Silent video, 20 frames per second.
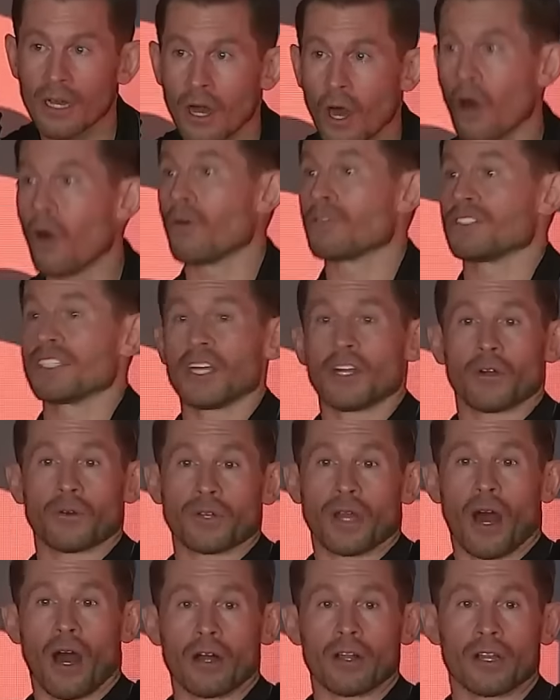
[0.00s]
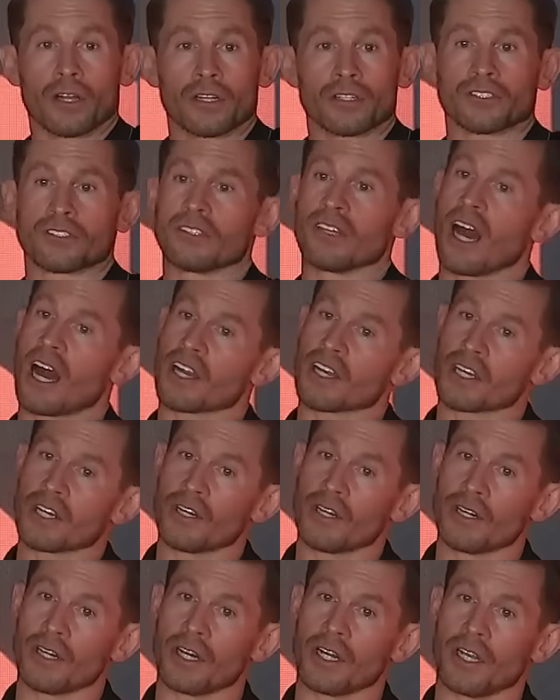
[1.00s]
Oh, zero dollars, not
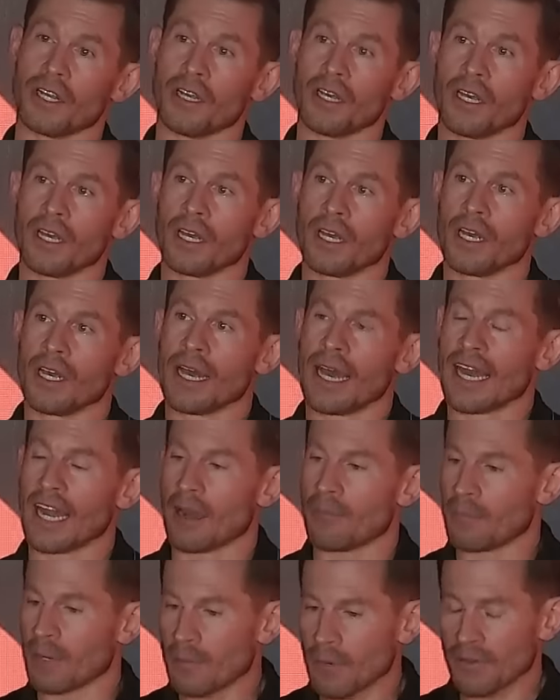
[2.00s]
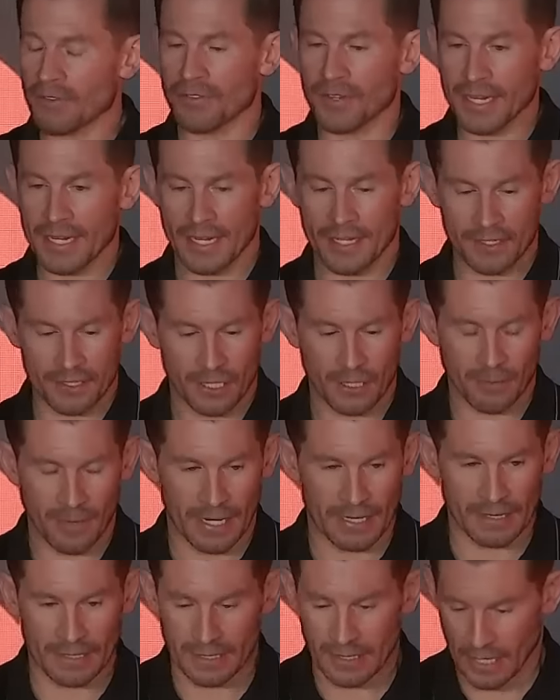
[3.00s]
good. And I remember thinking to
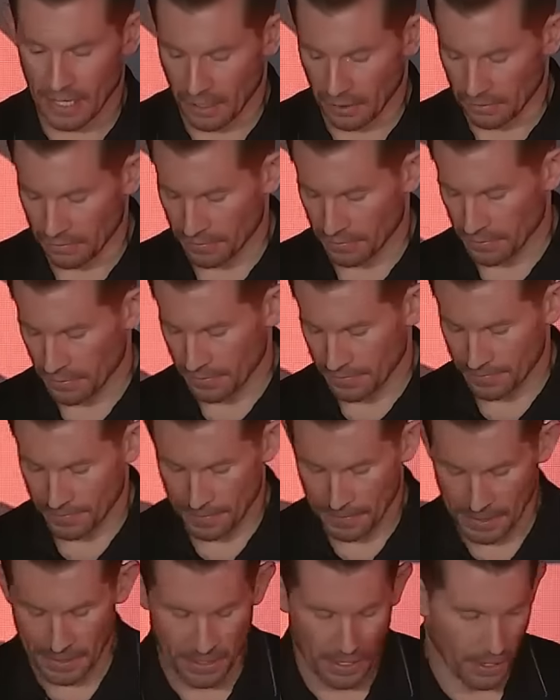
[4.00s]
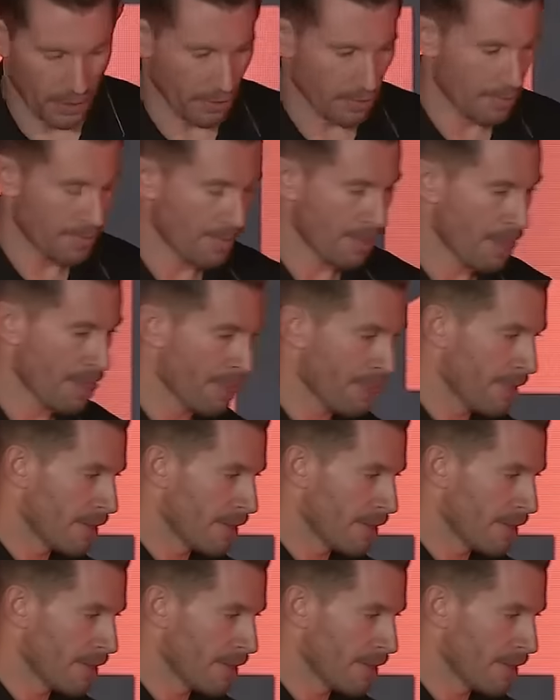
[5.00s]
myself, you know,